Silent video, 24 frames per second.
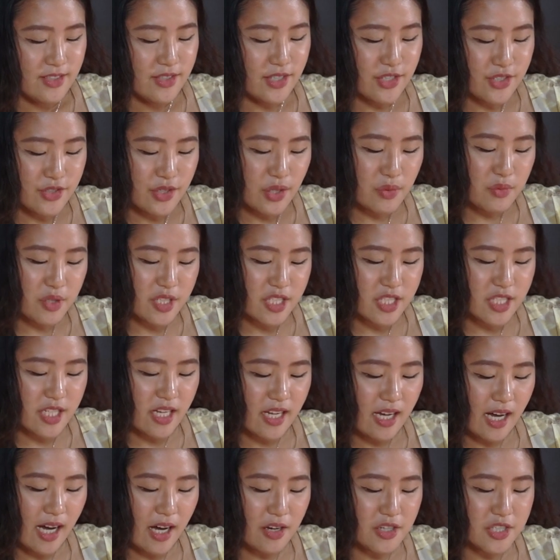Chuen Chuen will
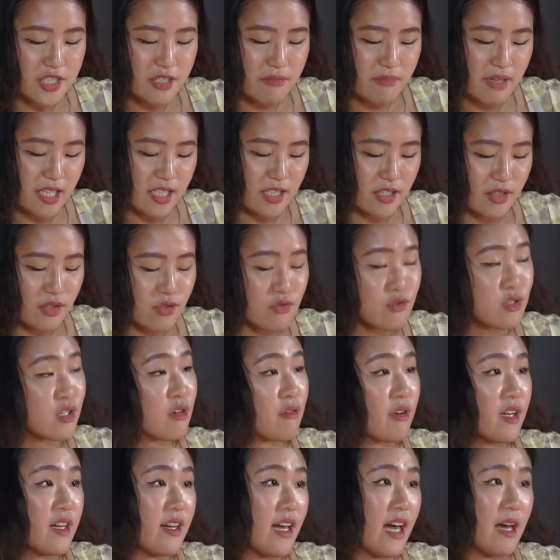share how she made her new
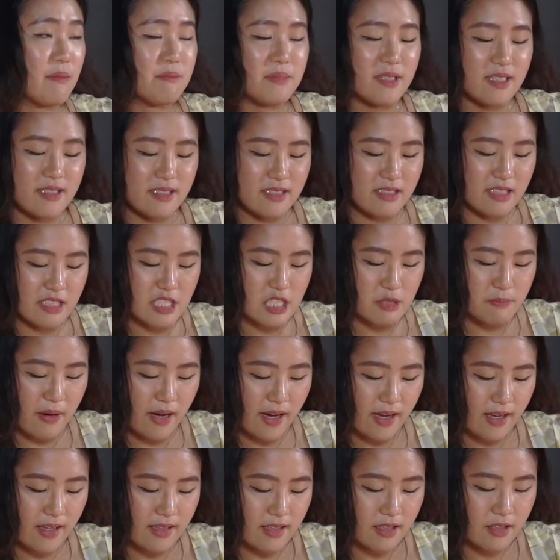career happen
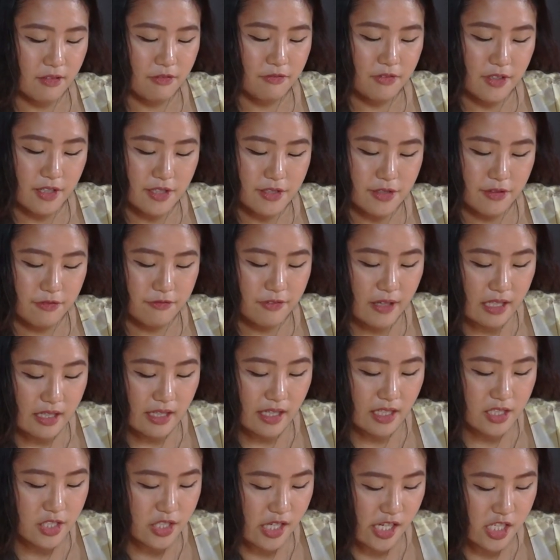despite her fears of
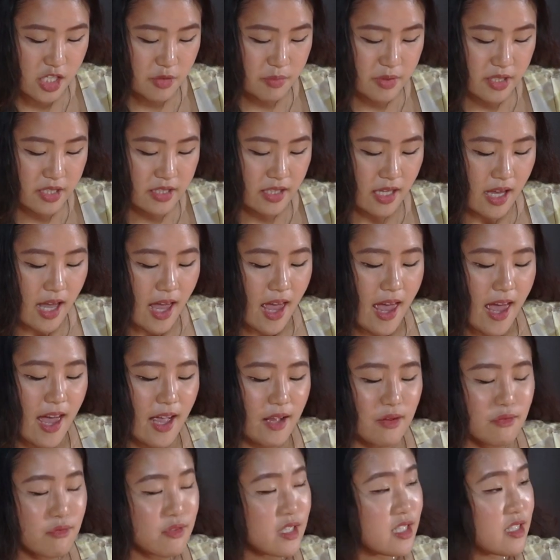failure and judgment
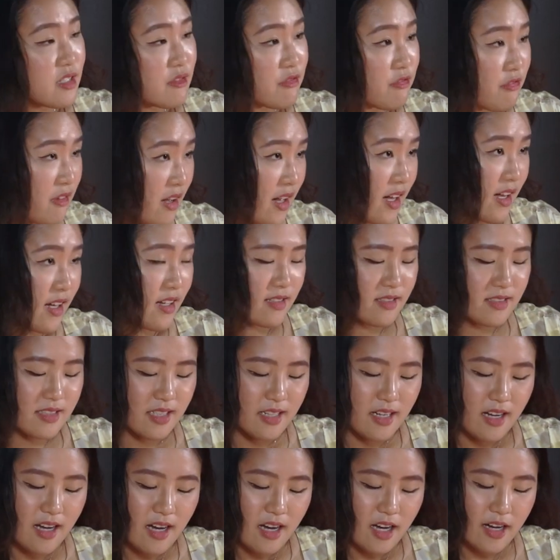and redefined
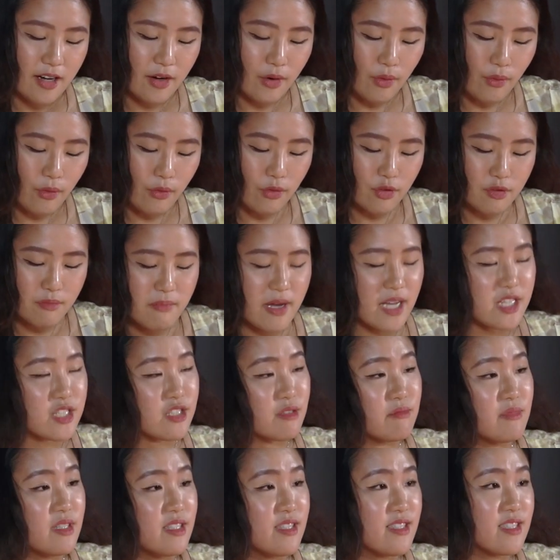her own
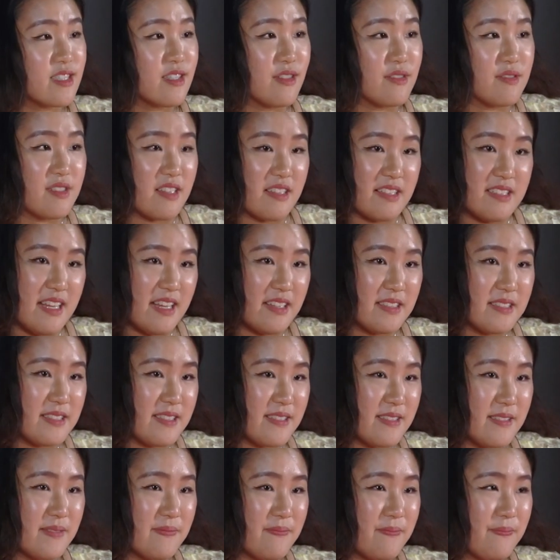measurements of
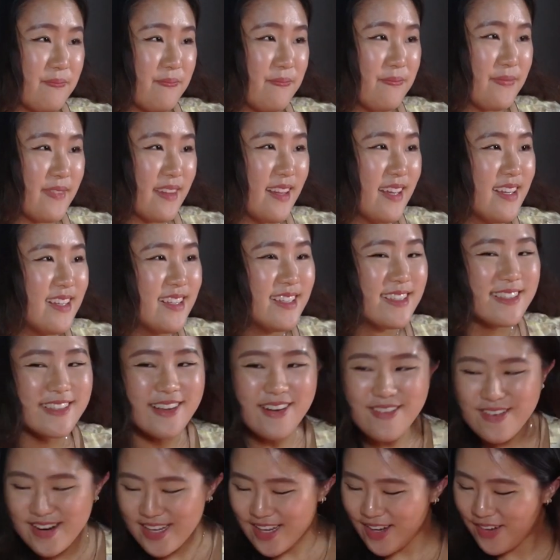success.
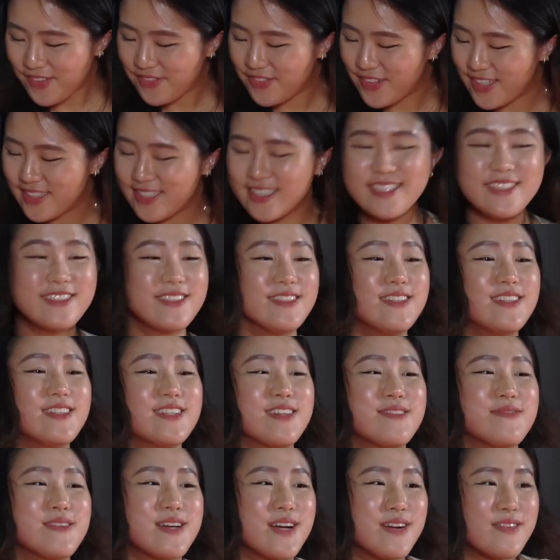So without further ado,
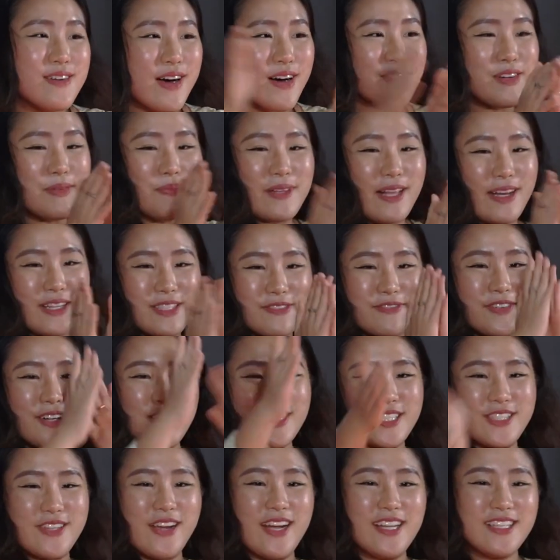give me a round of applause
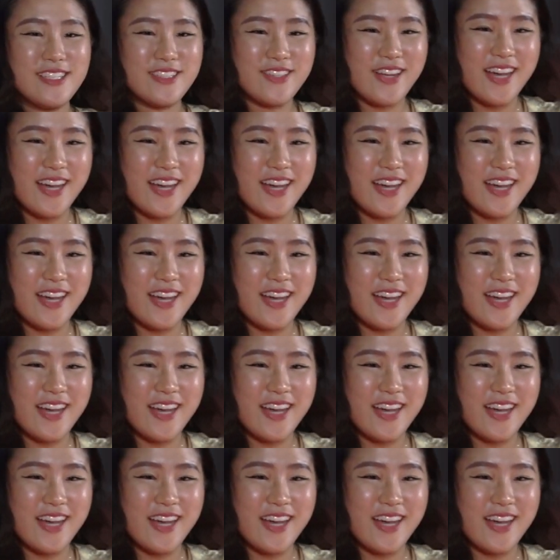for Chuen